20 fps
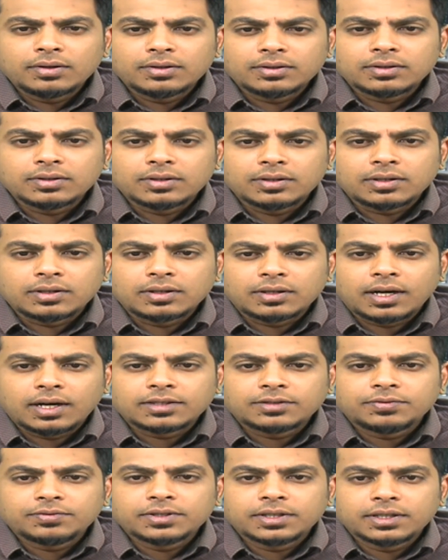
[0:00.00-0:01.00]

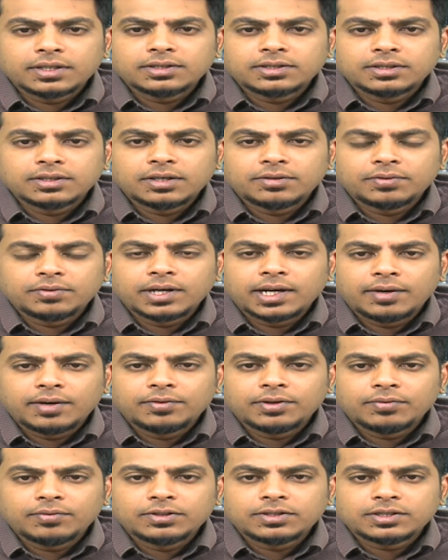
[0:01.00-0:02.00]
classification that we have here,
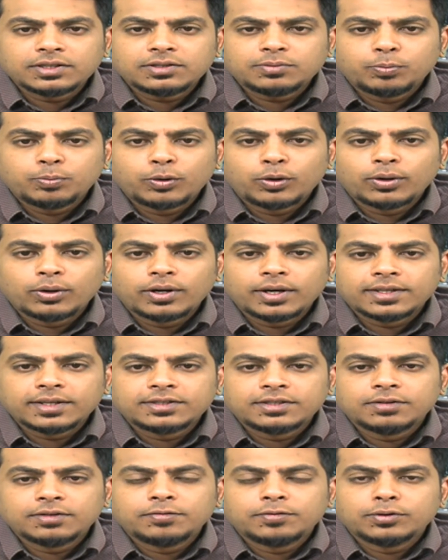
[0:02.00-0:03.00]
which is progressive
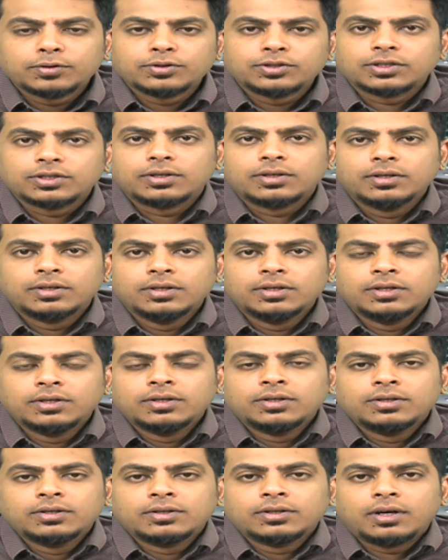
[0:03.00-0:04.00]
future
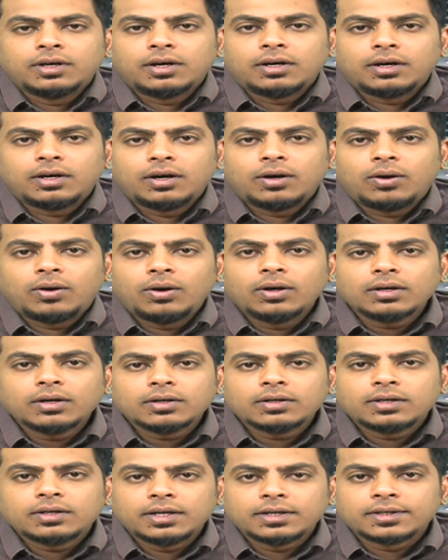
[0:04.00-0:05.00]
or
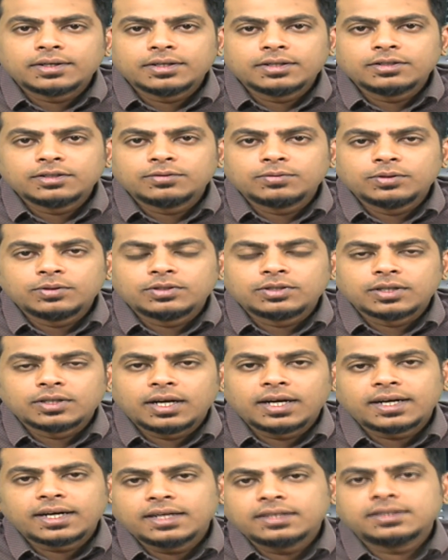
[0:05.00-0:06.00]
continuous future. Like
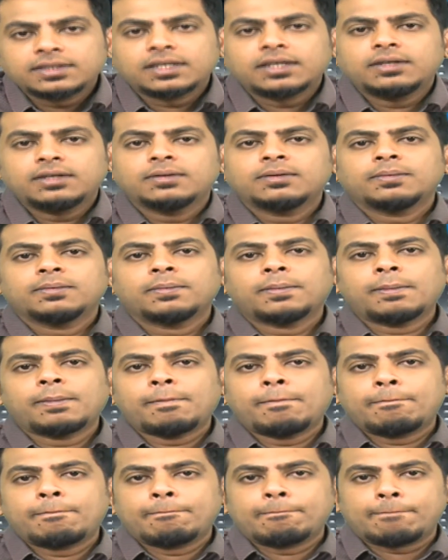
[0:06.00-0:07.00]
I said,
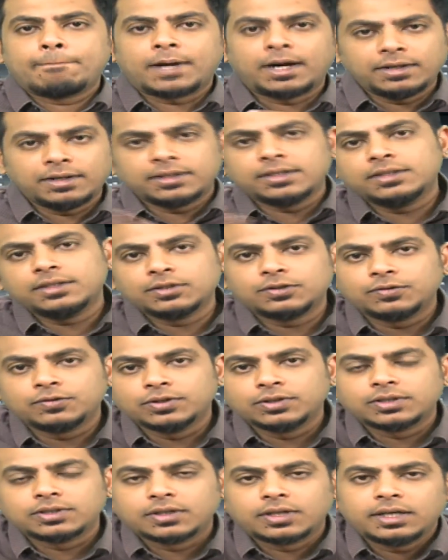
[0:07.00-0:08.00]
continuous future,
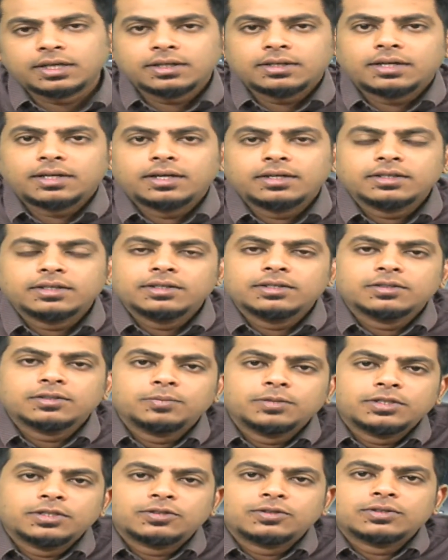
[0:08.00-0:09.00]
right? Continuous means
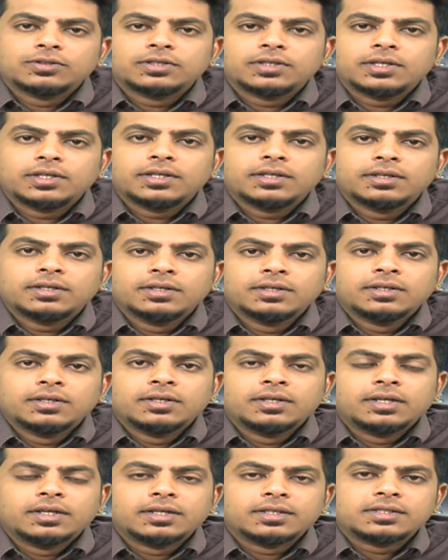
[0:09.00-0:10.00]
to say it
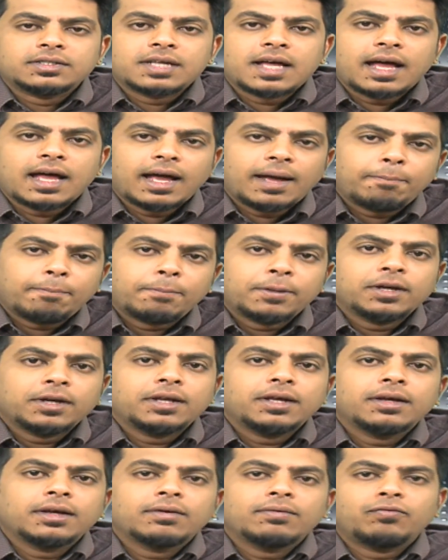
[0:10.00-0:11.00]
is
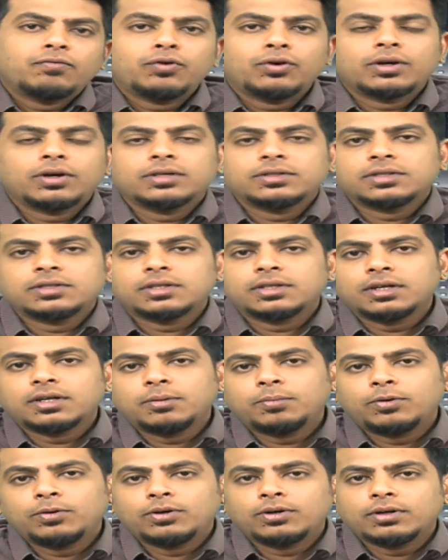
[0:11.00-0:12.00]
happening for a certain
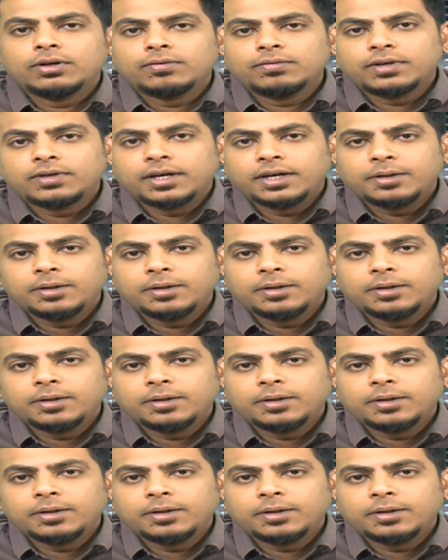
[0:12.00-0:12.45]
amount of time